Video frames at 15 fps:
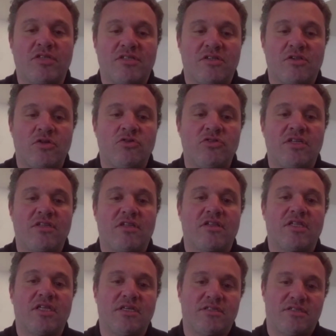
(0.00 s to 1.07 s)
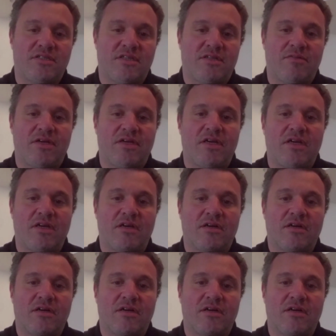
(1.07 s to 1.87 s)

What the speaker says: it's losing the least in the beginning.